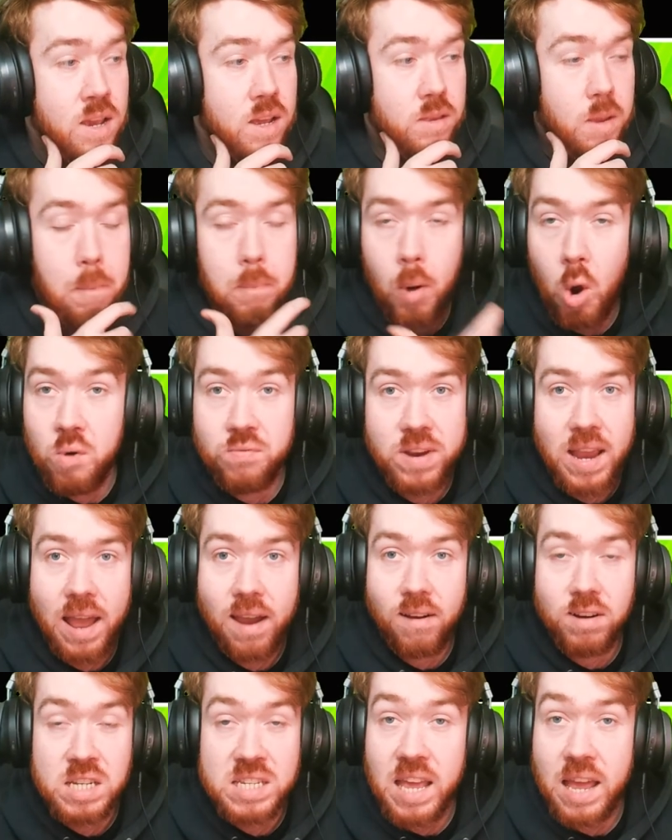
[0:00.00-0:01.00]
They're both
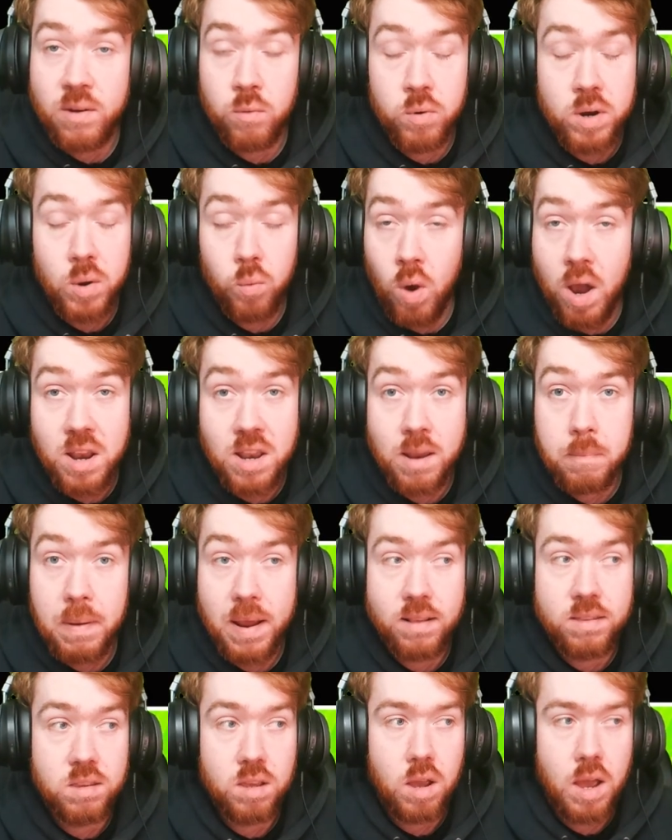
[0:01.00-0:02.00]
characters that weren't in the
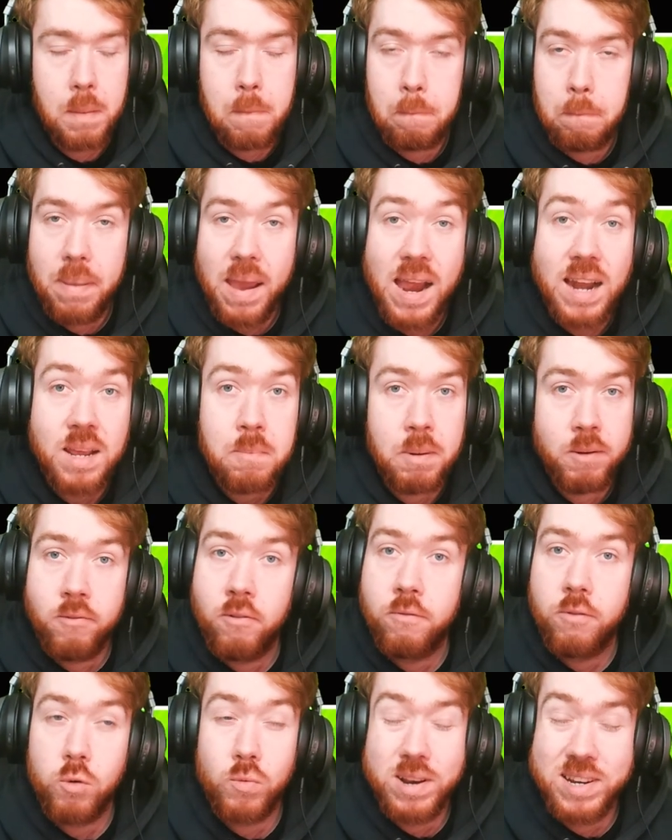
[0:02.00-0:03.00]
beta and barely been
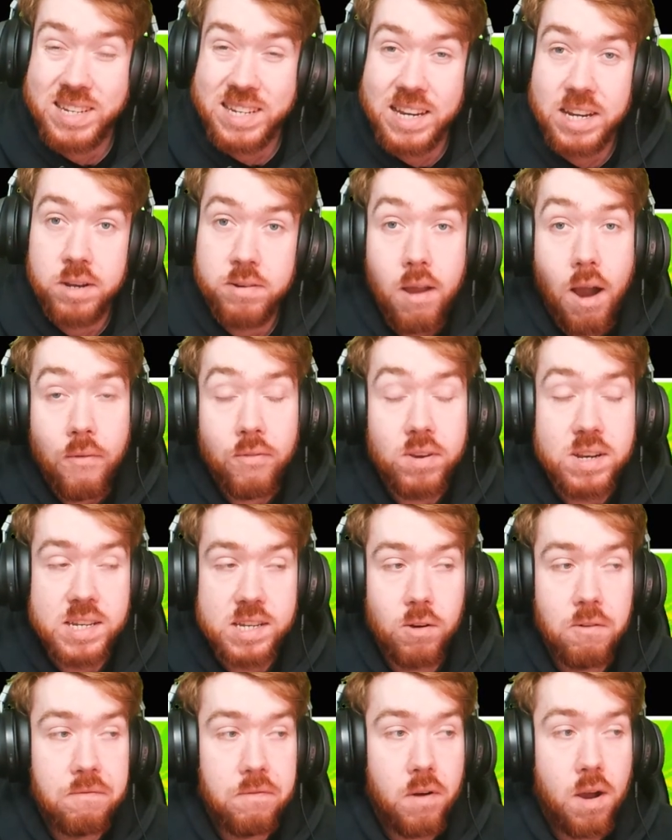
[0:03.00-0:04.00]
revealed. We've seen nothing
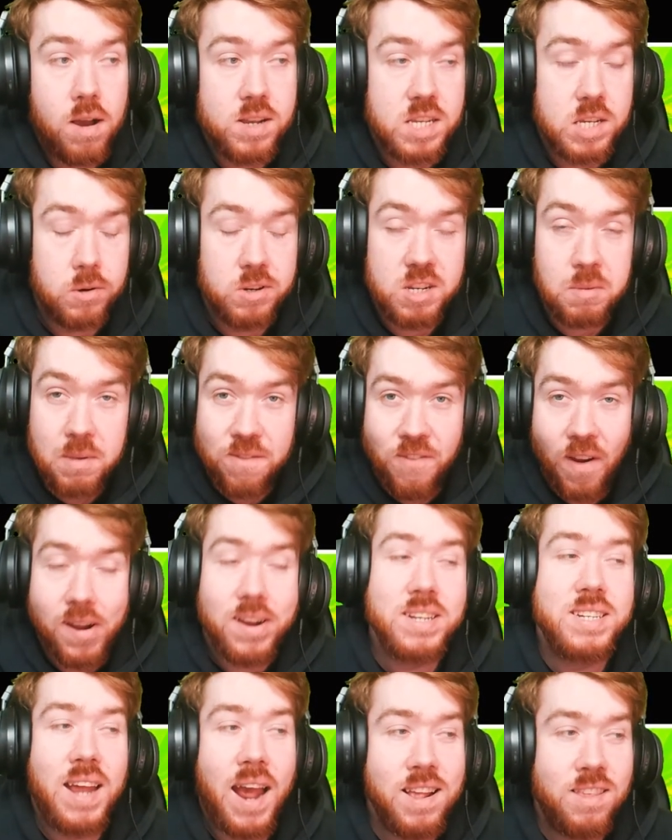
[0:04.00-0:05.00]
so far, so it's going to be very
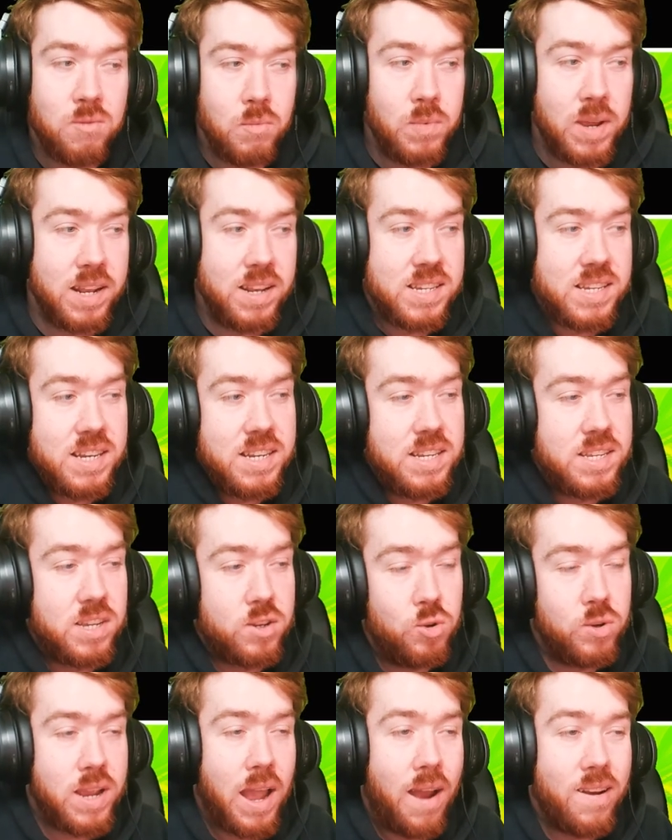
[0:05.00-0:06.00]
exciting when we get to see these
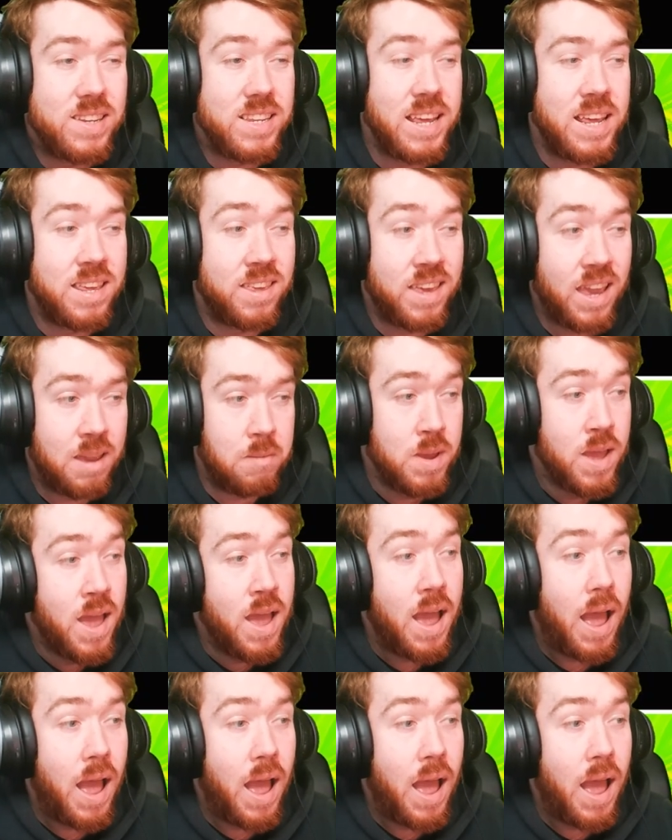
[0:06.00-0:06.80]
two characters in-game.